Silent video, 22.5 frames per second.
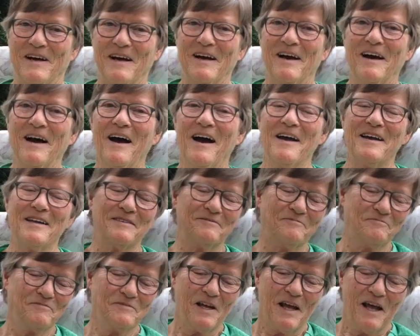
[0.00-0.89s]
Hi.
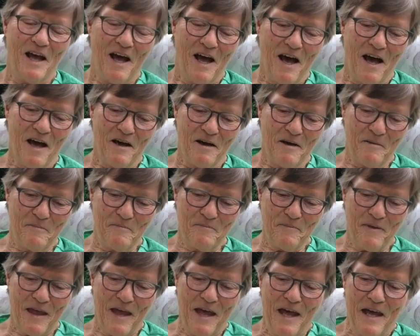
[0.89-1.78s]

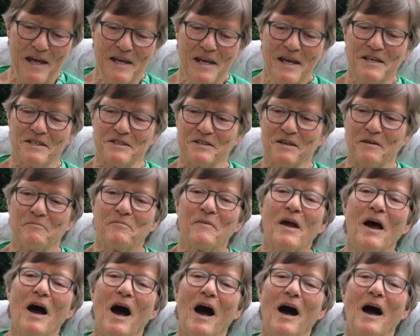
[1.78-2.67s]
Yes,
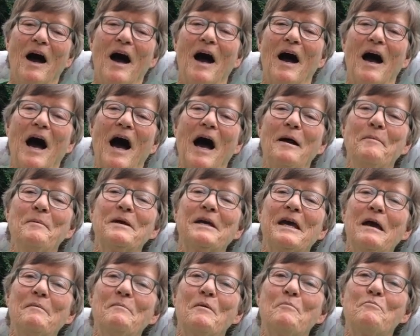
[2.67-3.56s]
I
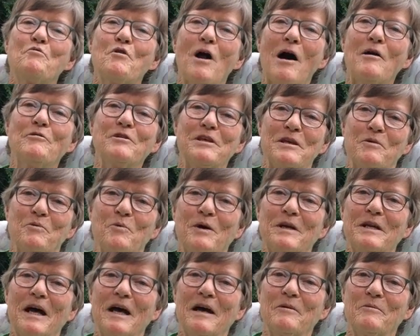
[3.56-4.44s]
became a brownie
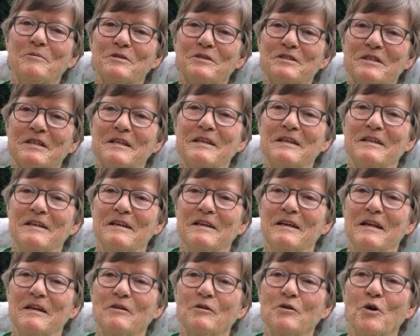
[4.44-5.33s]
when I was a
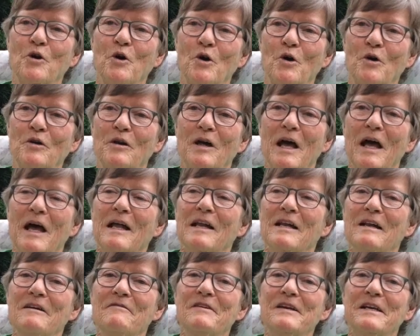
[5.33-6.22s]
little girl
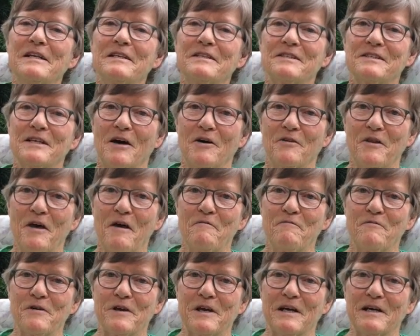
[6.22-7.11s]
living in South
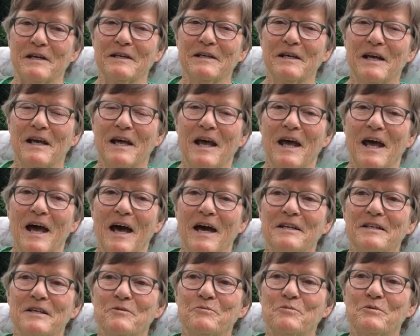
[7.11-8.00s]
Africa,
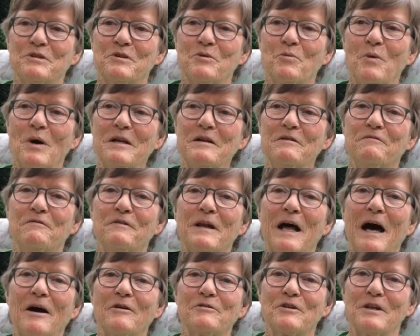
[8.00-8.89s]
and it was a
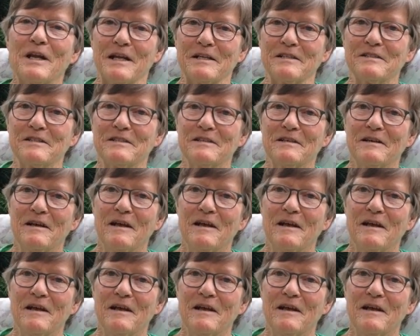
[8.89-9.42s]
wonderful outlet.